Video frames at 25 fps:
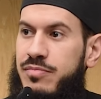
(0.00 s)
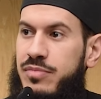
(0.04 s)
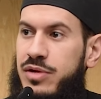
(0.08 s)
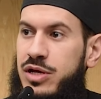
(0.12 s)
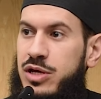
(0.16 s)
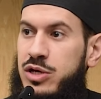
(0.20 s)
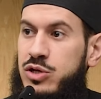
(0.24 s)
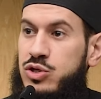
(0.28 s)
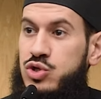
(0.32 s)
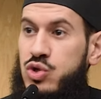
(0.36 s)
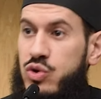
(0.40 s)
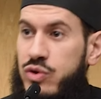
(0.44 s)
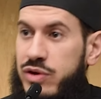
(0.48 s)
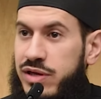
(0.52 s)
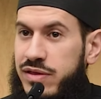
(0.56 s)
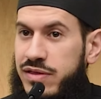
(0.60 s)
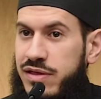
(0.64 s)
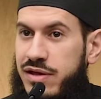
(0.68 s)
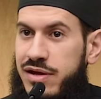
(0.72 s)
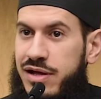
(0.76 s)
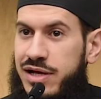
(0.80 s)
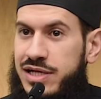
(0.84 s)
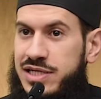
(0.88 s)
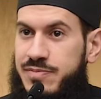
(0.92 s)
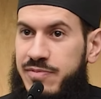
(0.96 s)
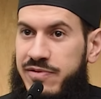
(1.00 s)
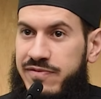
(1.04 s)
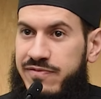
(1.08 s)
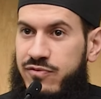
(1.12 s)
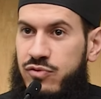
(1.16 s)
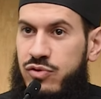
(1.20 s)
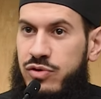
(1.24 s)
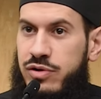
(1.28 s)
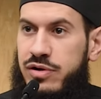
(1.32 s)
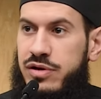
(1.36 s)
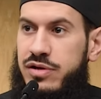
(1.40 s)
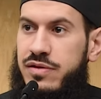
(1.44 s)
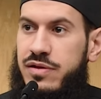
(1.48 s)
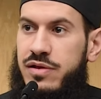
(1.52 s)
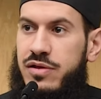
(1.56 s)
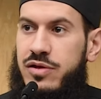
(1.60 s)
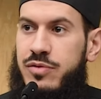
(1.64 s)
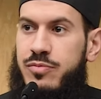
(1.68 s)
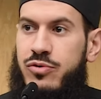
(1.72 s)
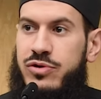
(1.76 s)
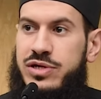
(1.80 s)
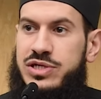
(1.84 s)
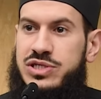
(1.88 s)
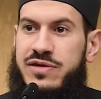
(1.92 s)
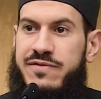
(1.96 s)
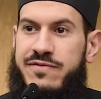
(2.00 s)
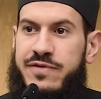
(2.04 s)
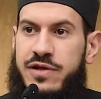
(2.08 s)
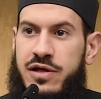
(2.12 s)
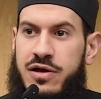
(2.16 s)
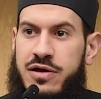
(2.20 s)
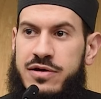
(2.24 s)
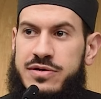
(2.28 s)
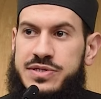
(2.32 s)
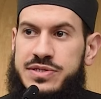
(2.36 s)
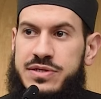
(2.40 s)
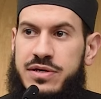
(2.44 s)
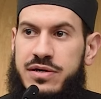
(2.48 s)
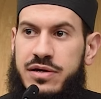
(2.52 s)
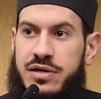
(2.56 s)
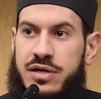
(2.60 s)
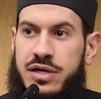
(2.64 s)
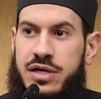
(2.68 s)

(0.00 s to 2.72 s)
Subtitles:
During the night before the liberation of Al-Aqsa,